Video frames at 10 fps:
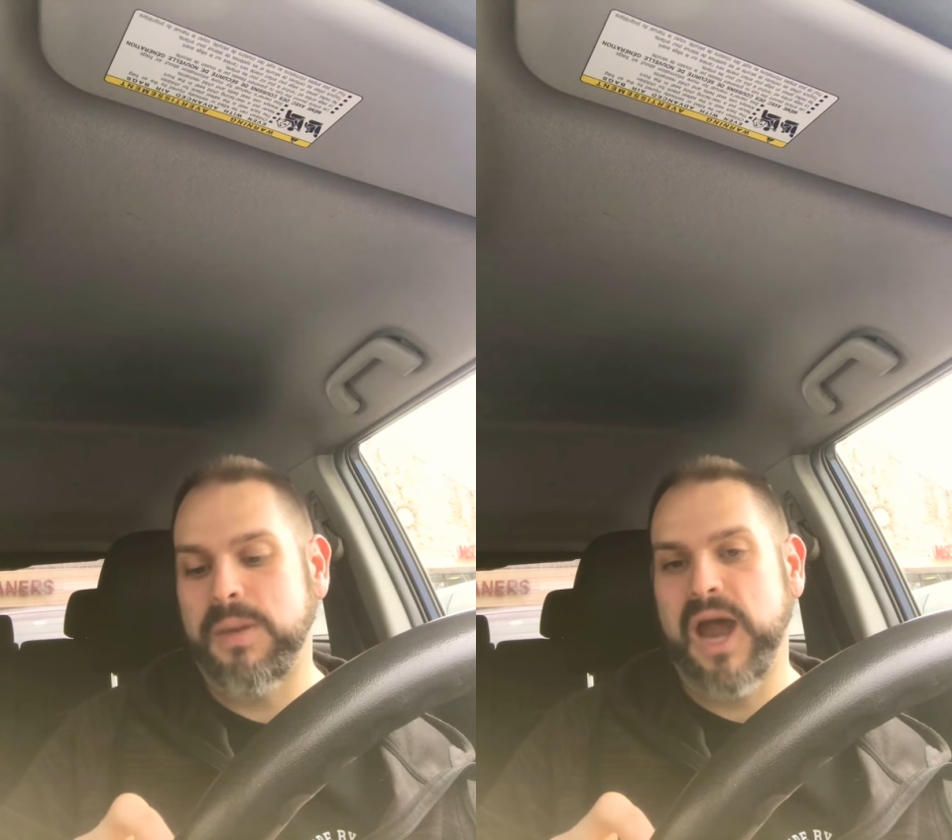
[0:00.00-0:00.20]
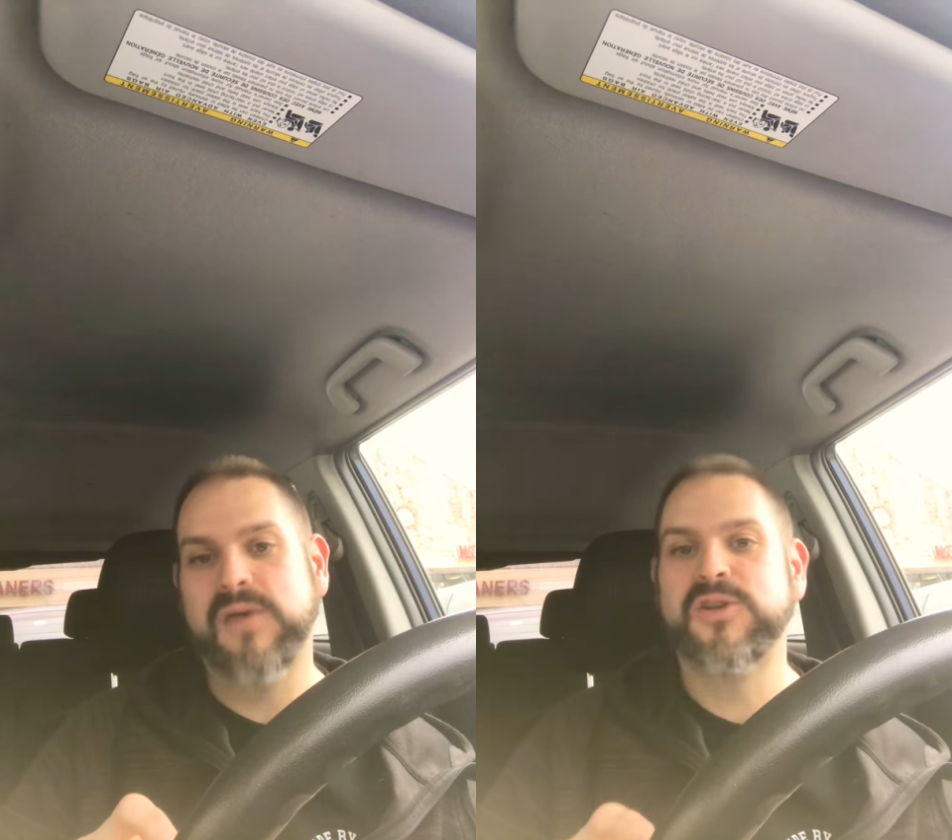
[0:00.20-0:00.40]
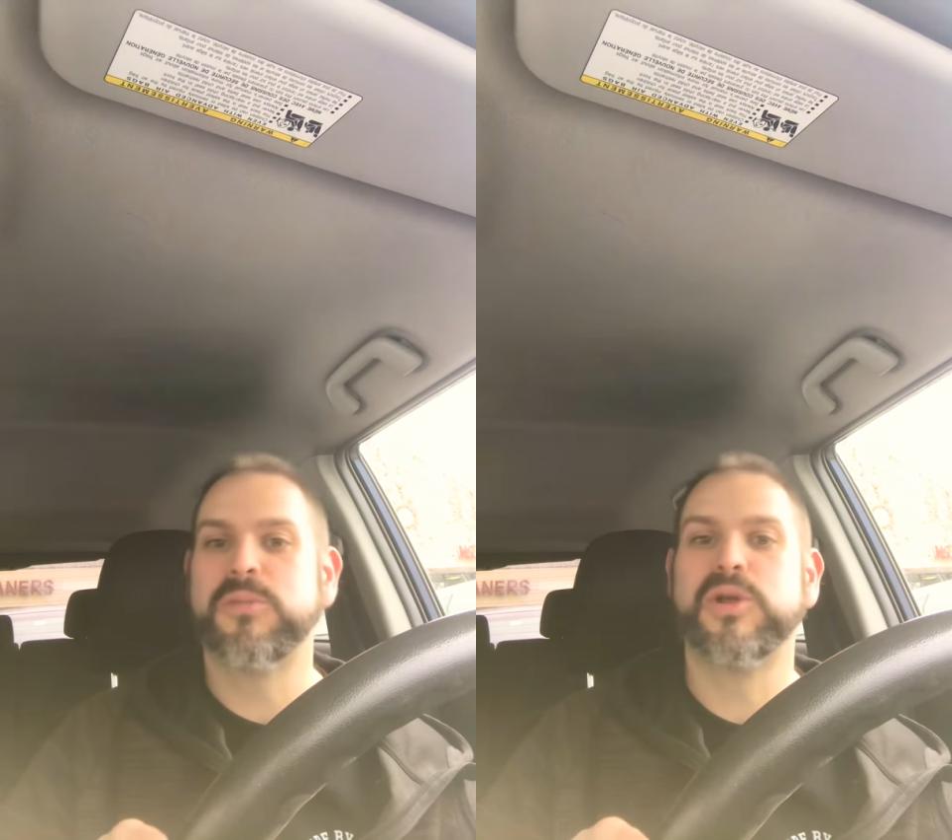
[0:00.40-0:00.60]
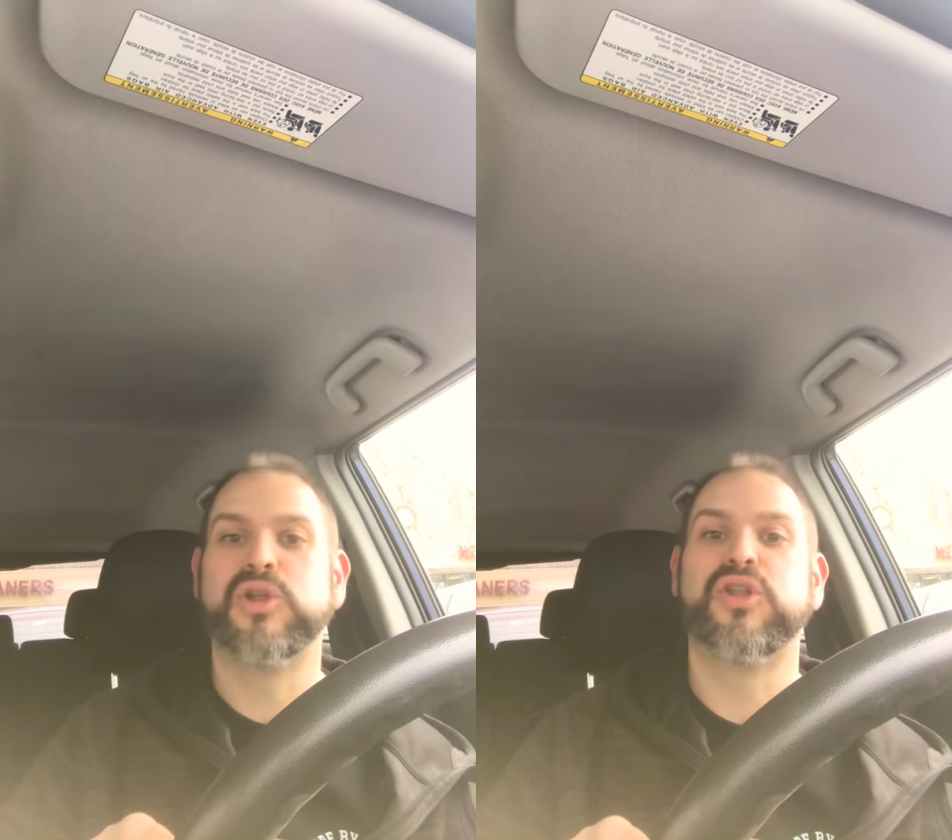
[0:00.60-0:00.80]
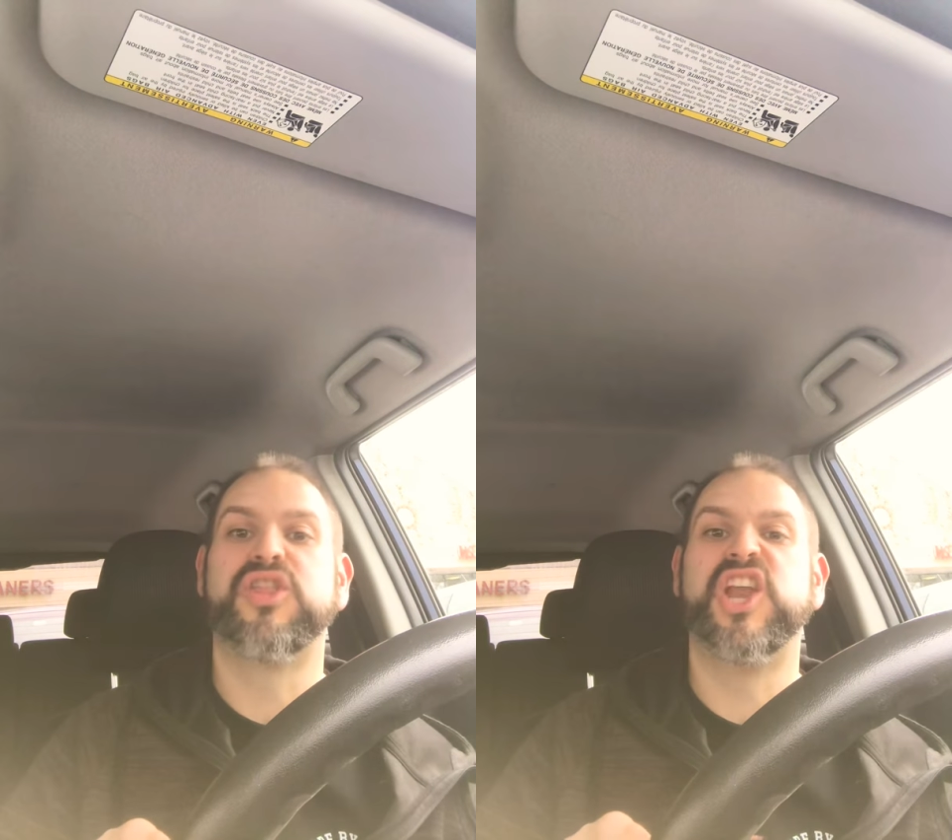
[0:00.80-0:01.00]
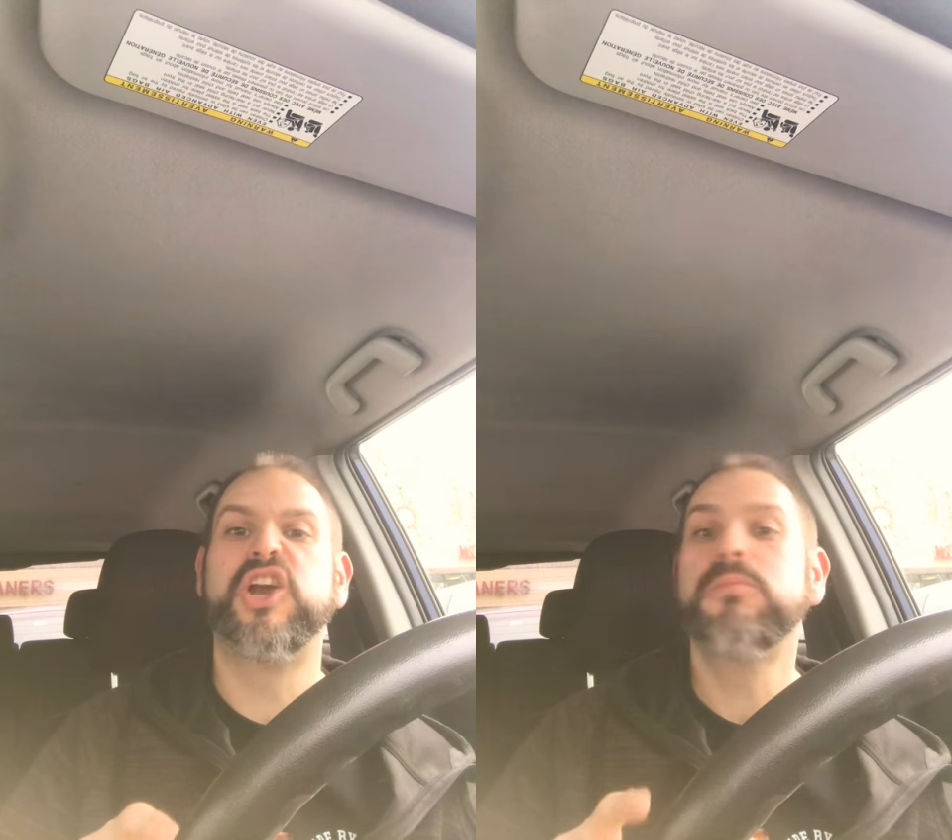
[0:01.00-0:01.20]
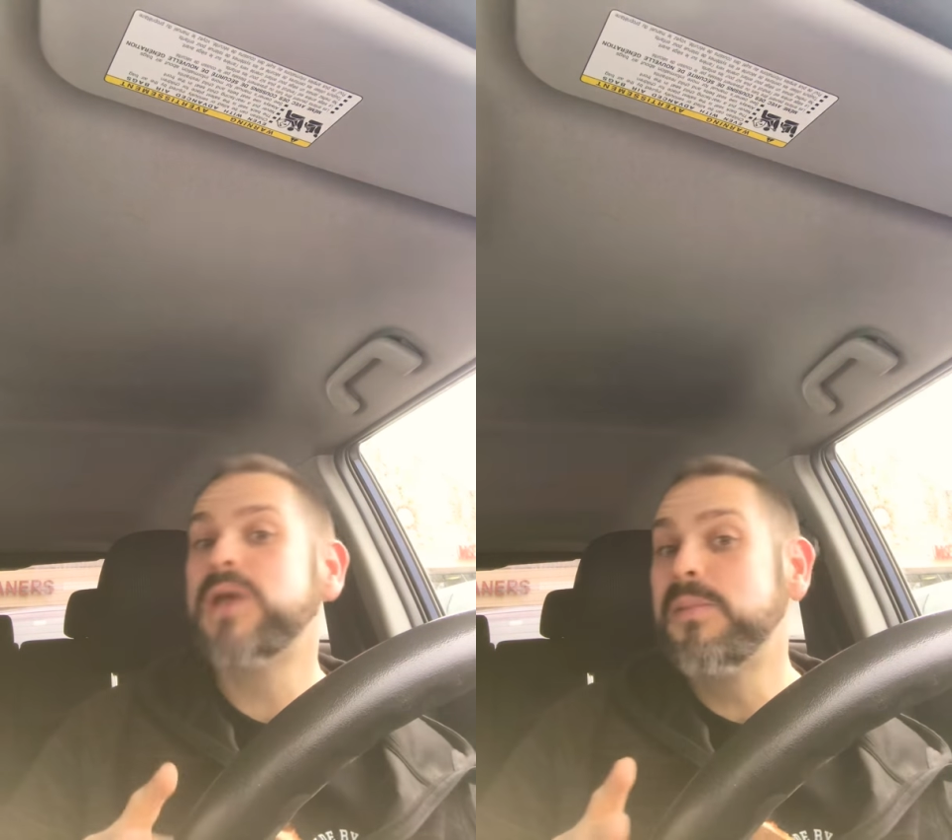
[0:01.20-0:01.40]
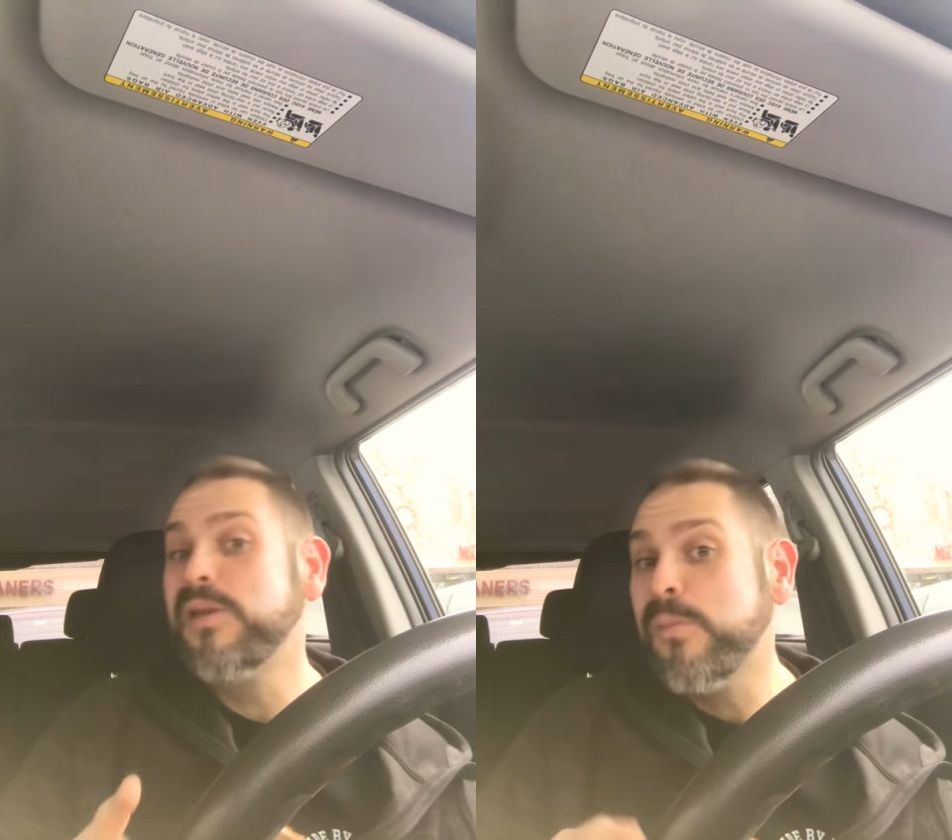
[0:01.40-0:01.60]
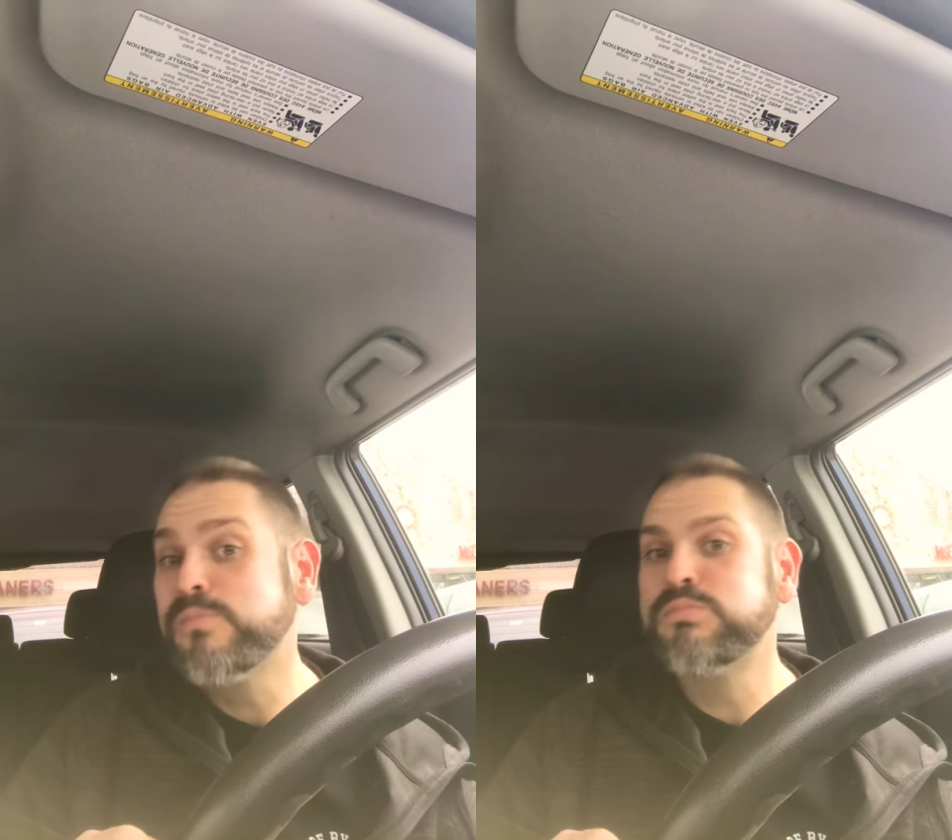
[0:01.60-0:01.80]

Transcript: back of it to be a little thinner, maybe.